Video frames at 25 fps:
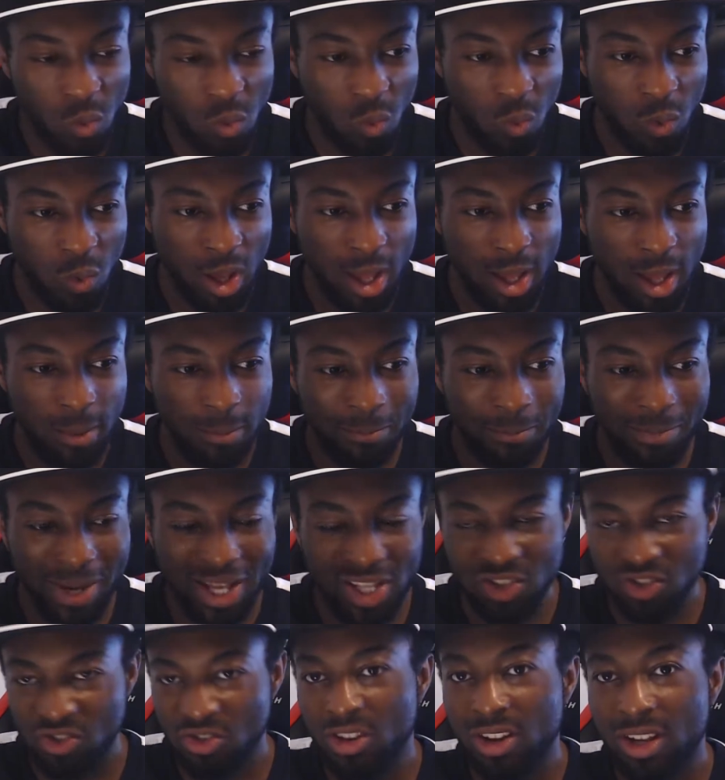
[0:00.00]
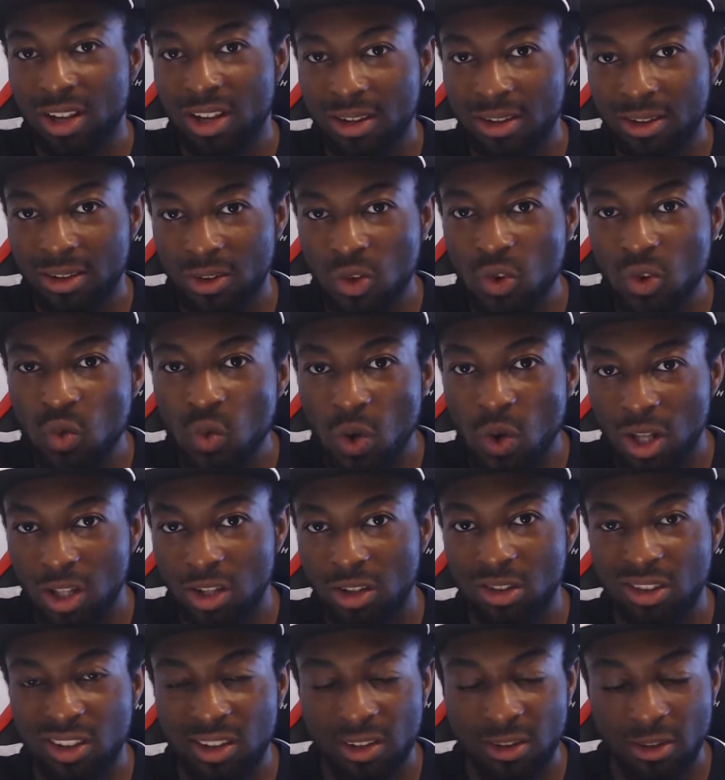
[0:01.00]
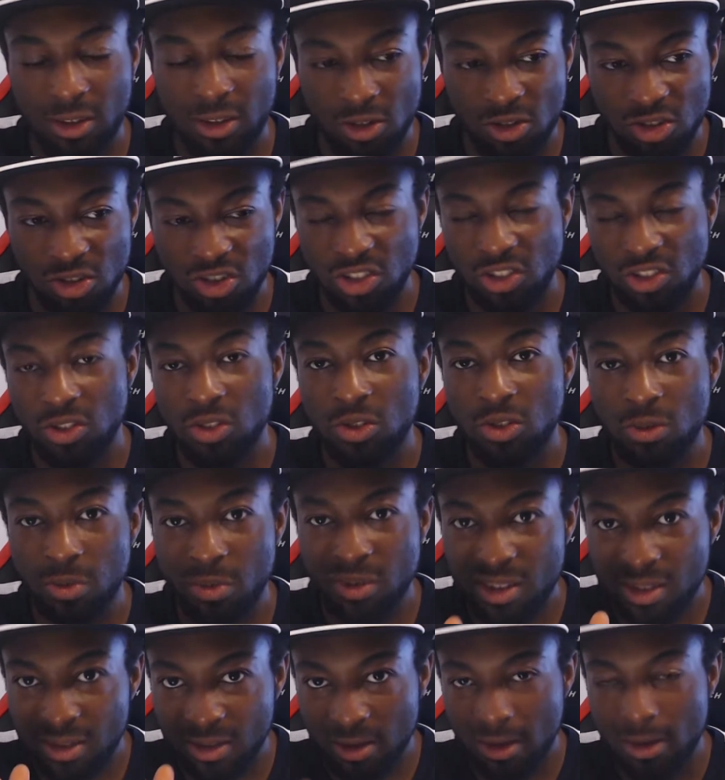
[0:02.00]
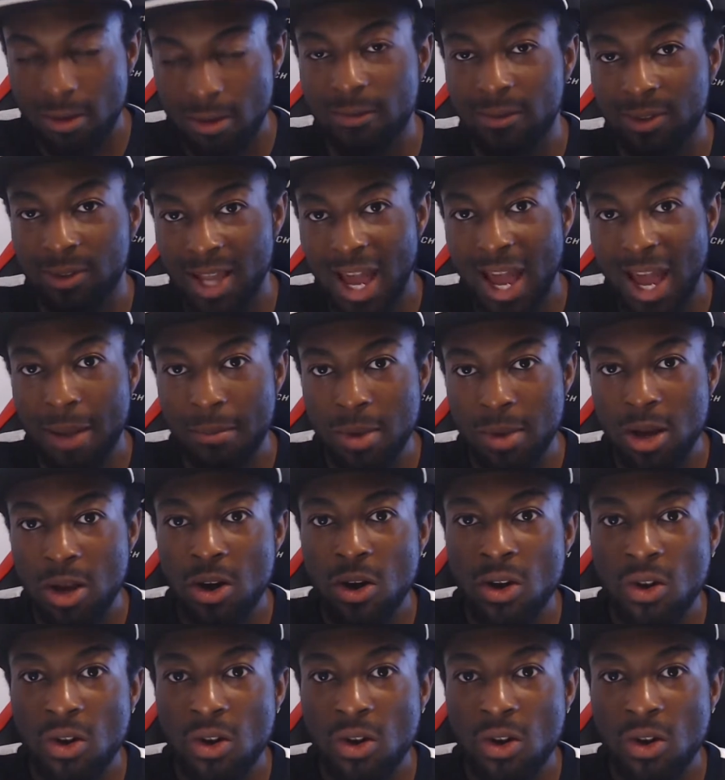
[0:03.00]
where patrollers who want to continue to preserve time